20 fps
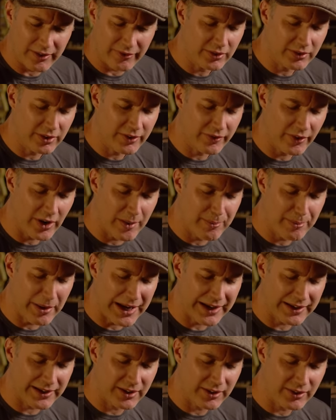You see, if I
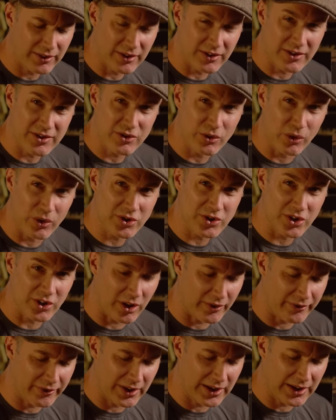back the distortion
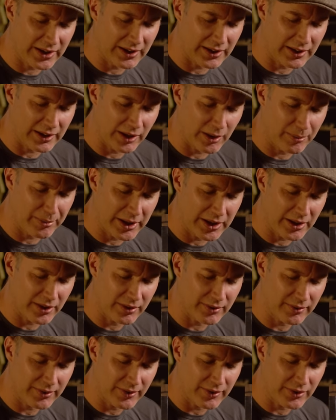off here a little bit,
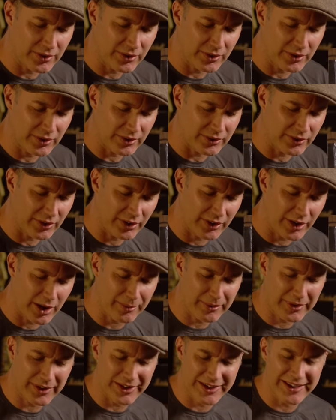you turn the tone
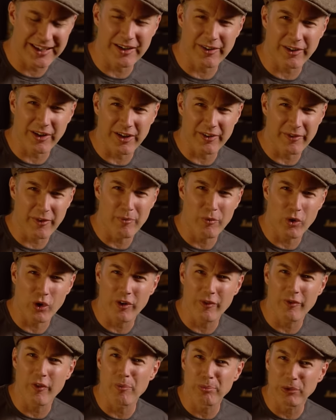up, you get a kind of a
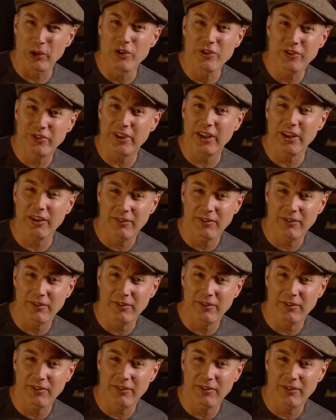more of a blues.